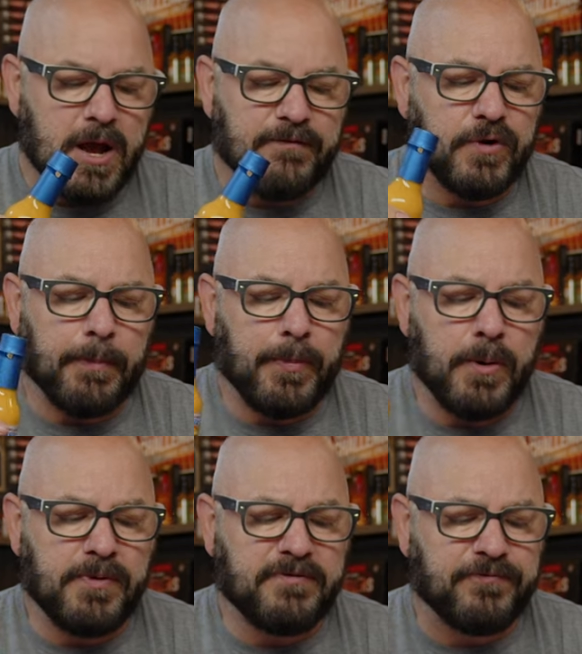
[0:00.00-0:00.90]
For the
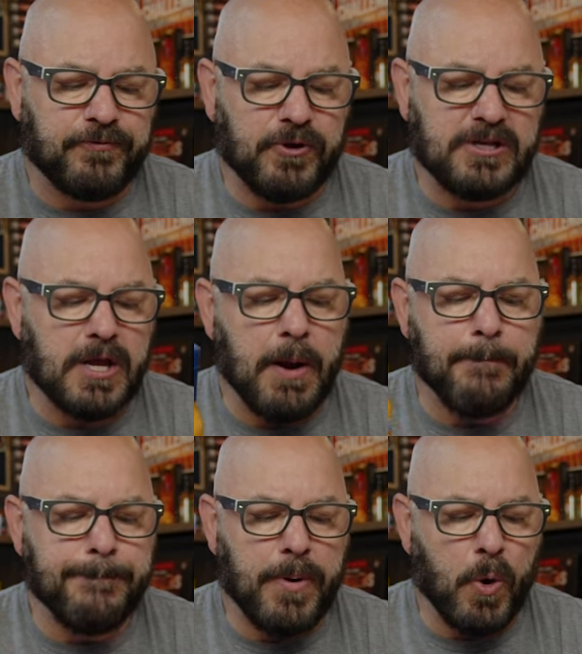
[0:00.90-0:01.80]
perfect, fresh,
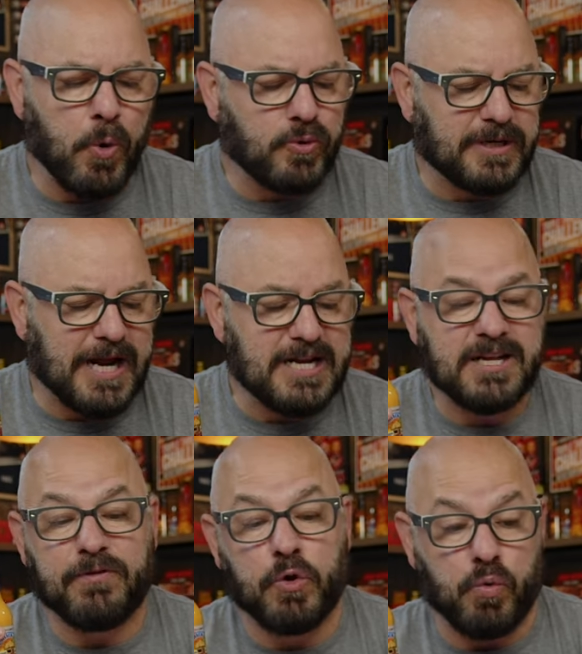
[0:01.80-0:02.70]
bold taste
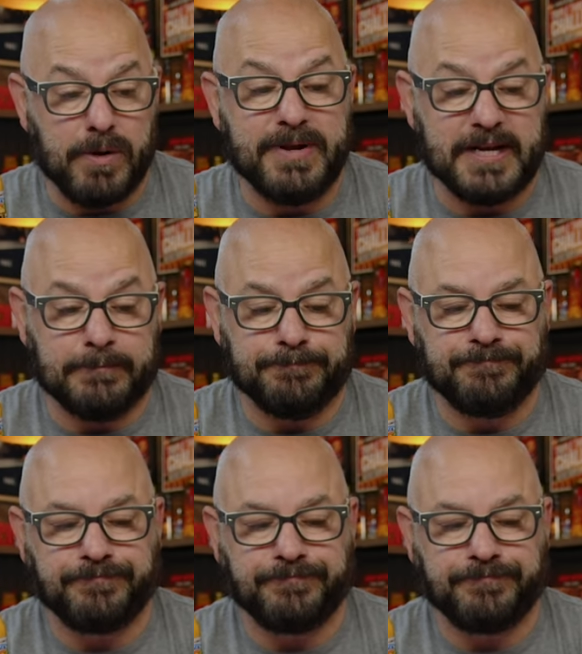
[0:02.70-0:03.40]
of Caribbean.